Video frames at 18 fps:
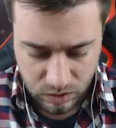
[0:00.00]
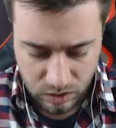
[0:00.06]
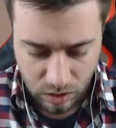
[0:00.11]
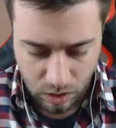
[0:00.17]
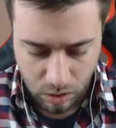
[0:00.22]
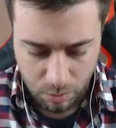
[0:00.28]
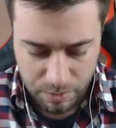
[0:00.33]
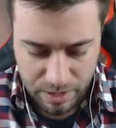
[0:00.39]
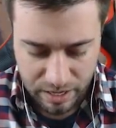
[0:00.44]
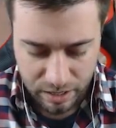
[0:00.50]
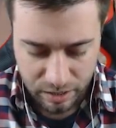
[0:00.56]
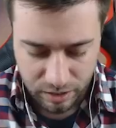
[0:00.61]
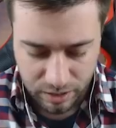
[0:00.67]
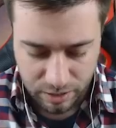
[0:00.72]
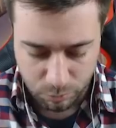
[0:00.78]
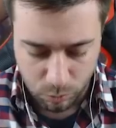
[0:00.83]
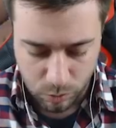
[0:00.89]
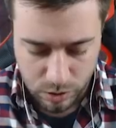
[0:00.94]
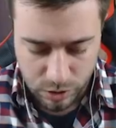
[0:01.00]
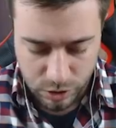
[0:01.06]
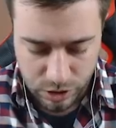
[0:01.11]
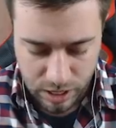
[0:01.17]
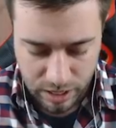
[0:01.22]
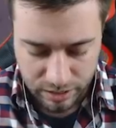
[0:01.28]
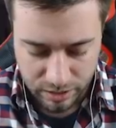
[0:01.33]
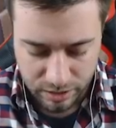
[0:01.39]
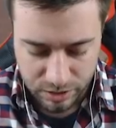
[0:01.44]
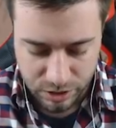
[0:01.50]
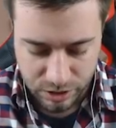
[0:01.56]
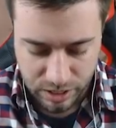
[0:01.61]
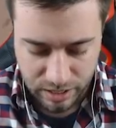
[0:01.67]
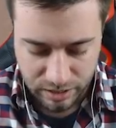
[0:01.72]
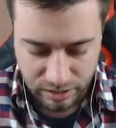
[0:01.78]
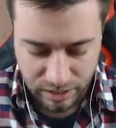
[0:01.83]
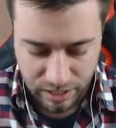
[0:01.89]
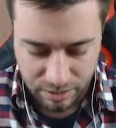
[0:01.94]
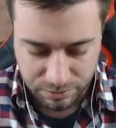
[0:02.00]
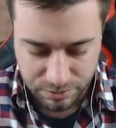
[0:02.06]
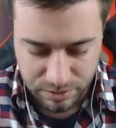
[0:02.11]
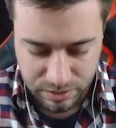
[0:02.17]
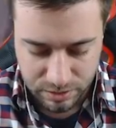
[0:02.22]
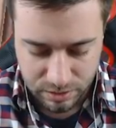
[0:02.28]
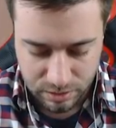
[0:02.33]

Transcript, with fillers: Oh, man, I only have one shotgun shot left.